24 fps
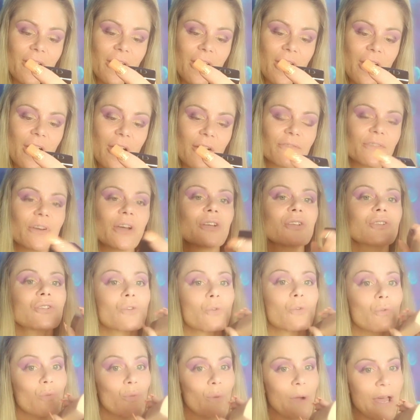of
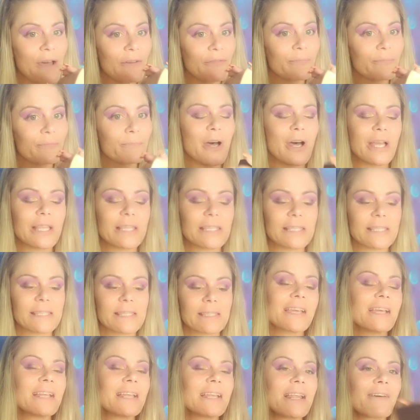12 months.
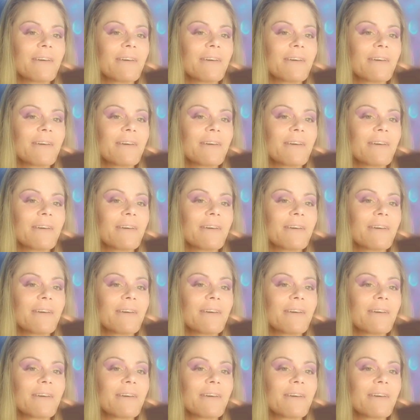And